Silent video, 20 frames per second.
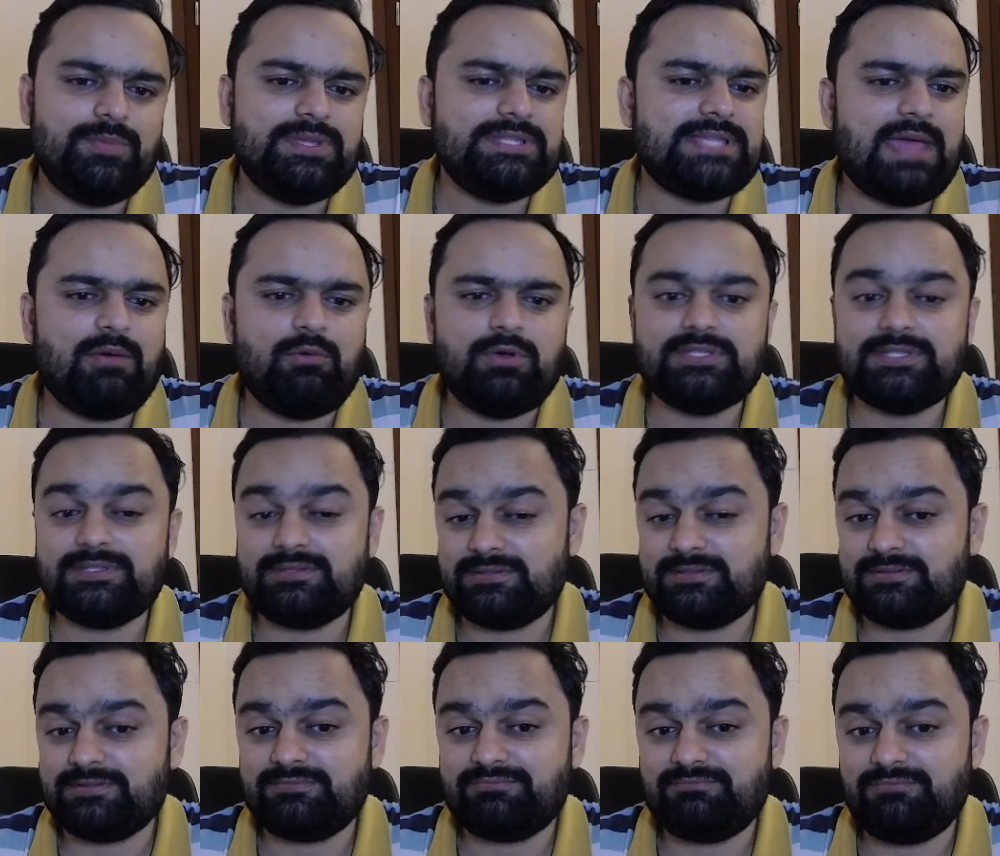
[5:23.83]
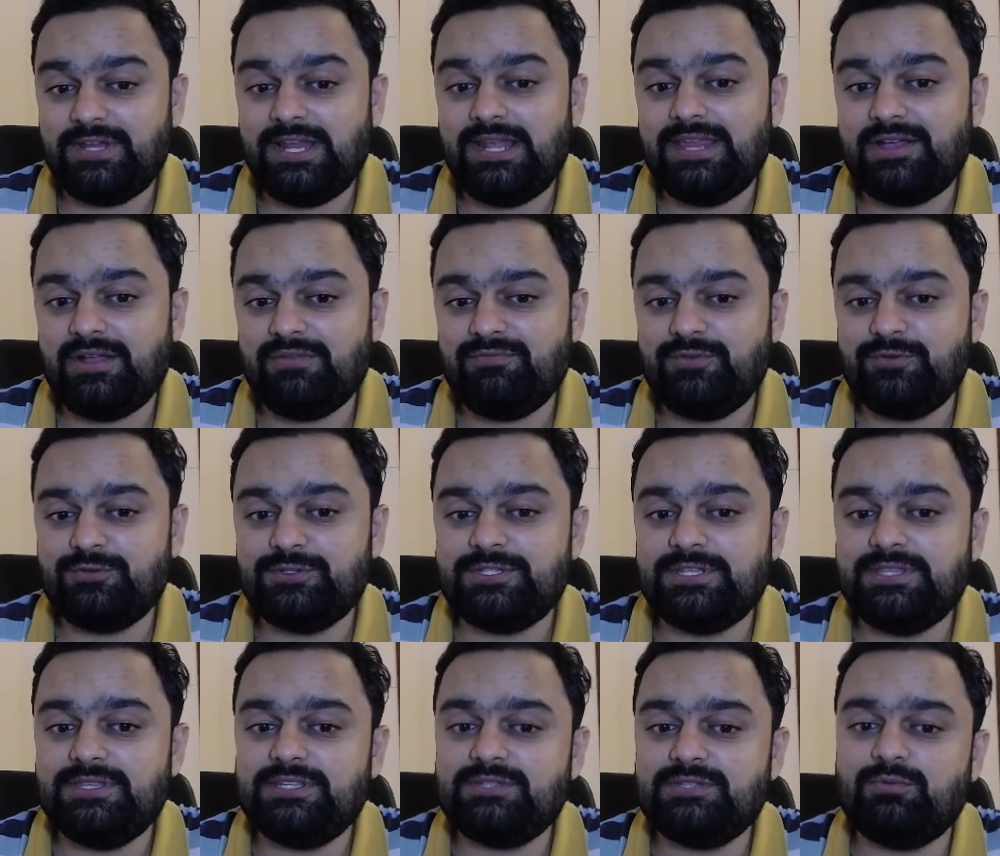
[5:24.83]
Means I was really confused
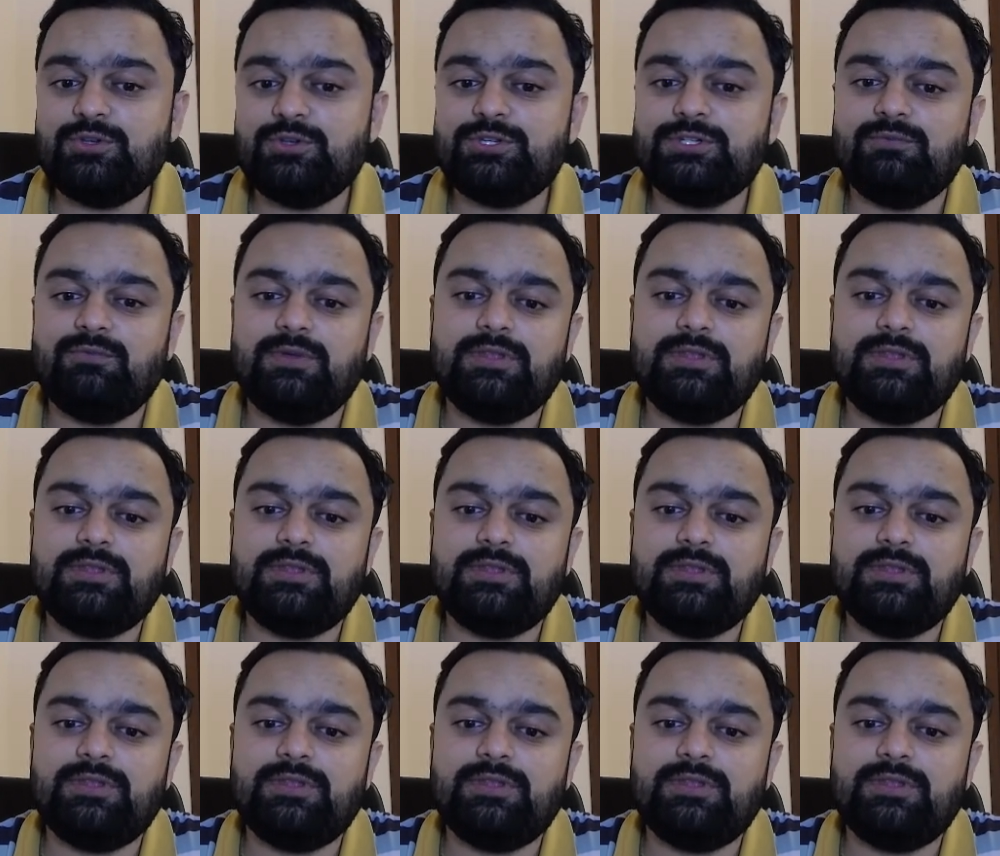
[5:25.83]
in this position